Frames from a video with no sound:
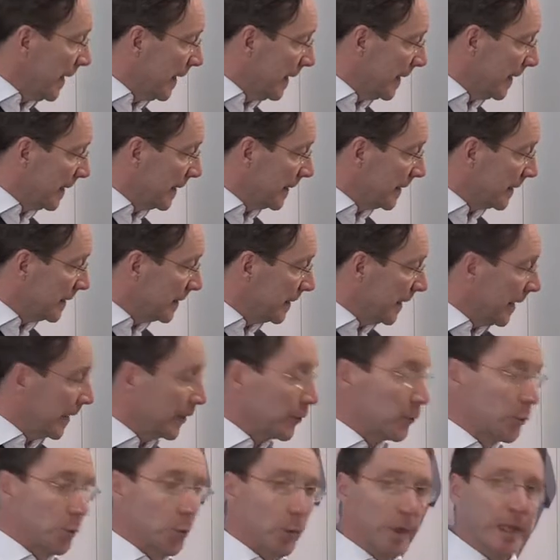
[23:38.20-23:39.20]

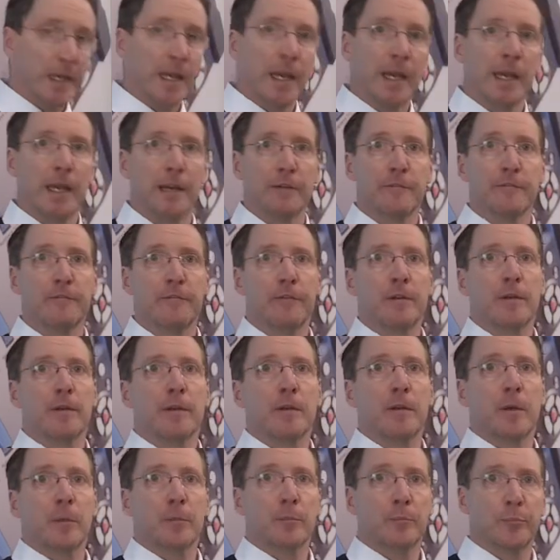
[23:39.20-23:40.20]
and we have
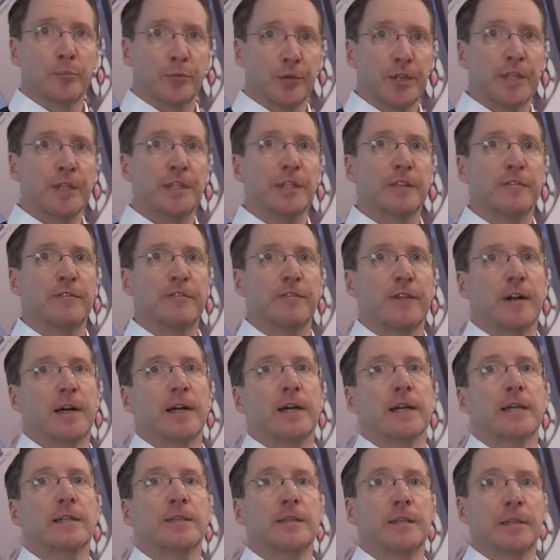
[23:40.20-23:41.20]

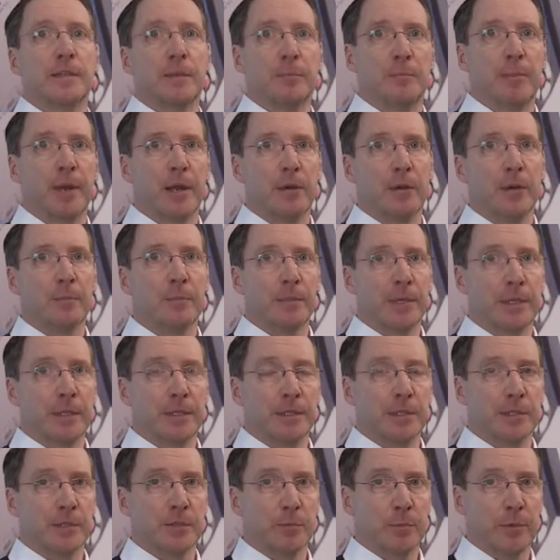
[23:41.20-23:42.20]
predefined the
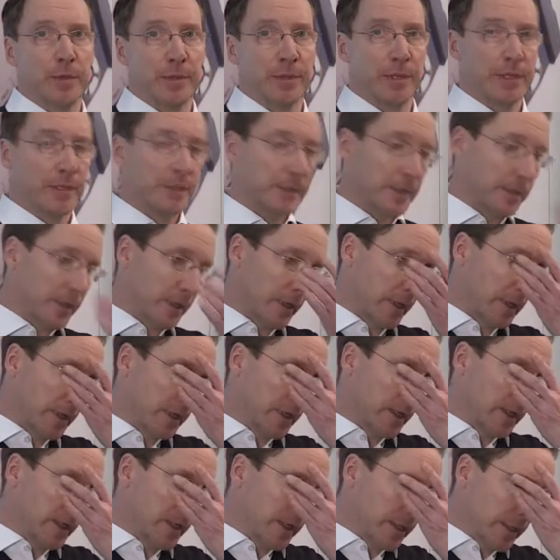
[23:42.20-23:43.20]
parameters within
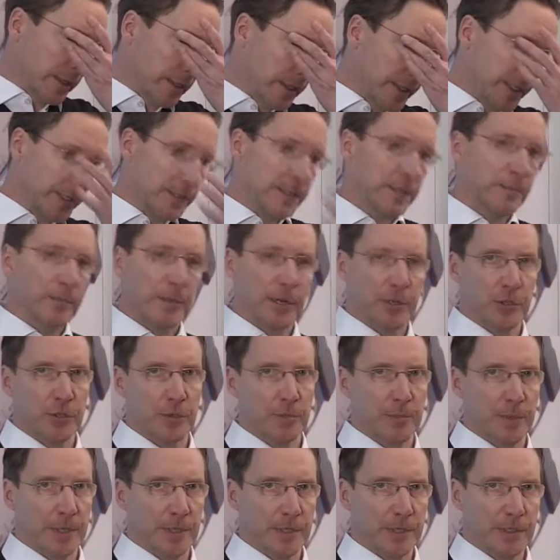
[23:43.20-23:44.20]
these
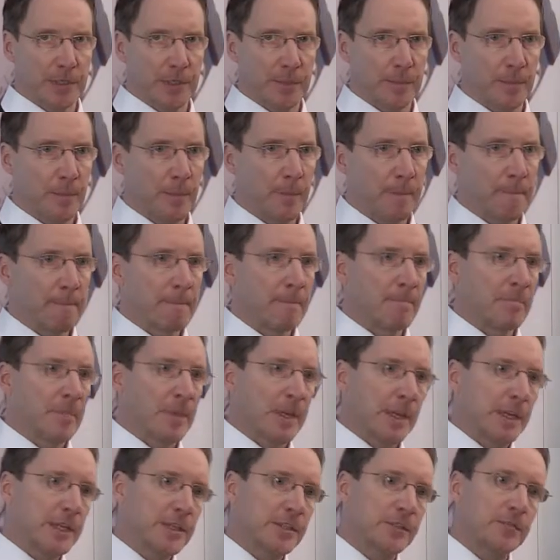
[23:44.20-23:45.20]
measurements.
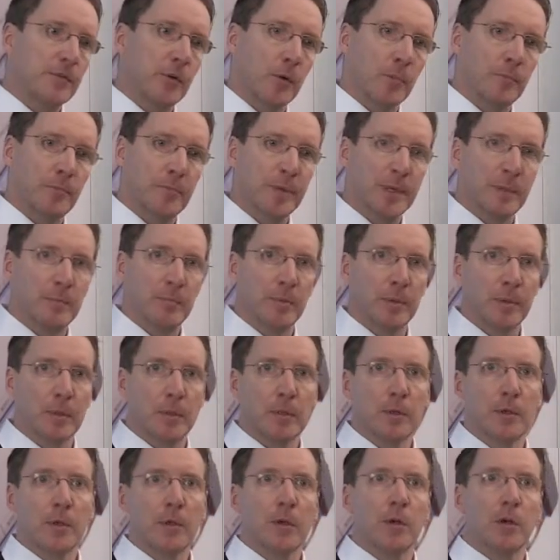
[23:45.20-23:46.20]
It's for
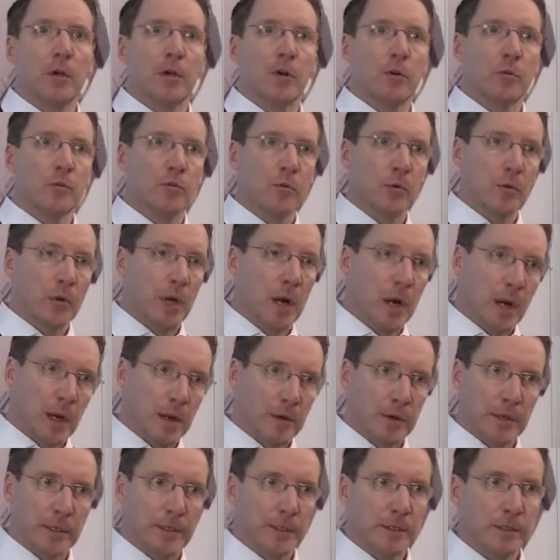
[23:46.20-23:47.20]
people who
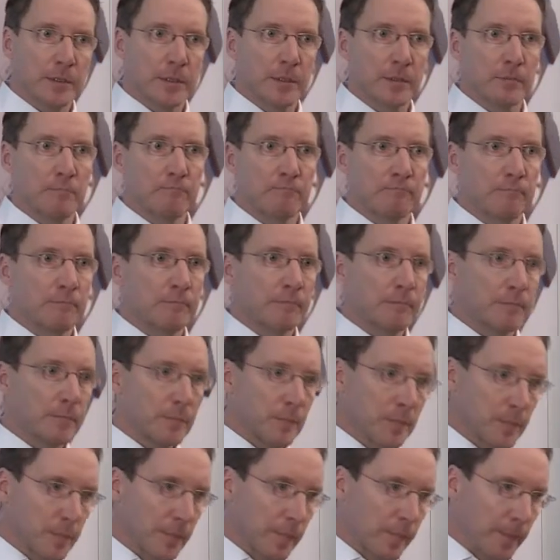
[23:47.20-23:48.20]
aren't
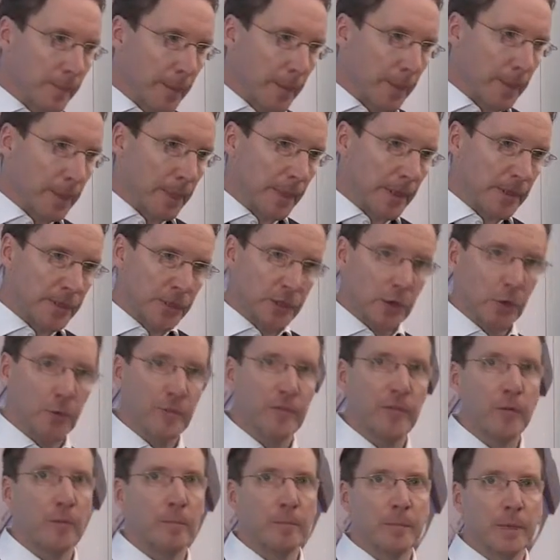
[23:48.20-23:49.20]
so
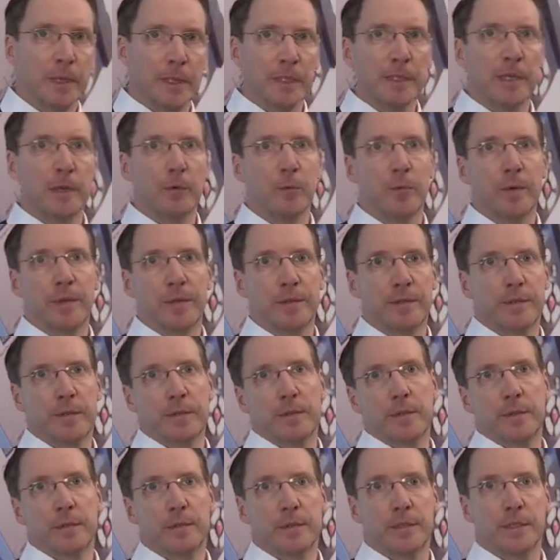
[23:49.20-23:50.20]
familiar with
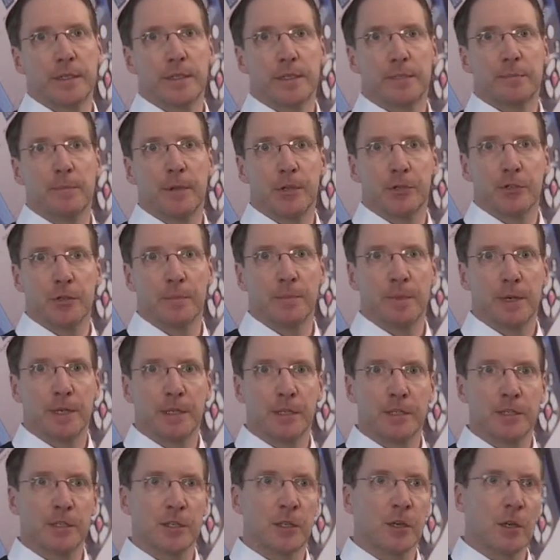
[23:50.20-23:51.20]
these
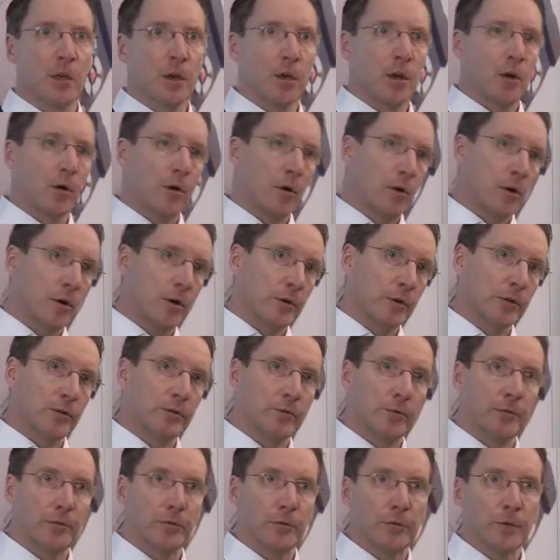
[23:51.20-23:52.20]
measurements, or
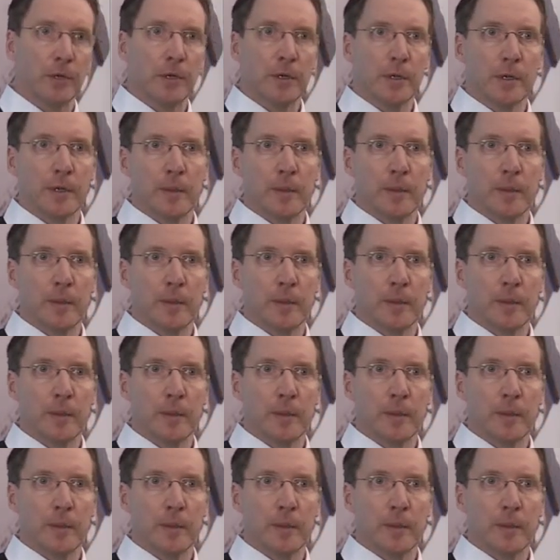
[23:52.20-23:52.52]
who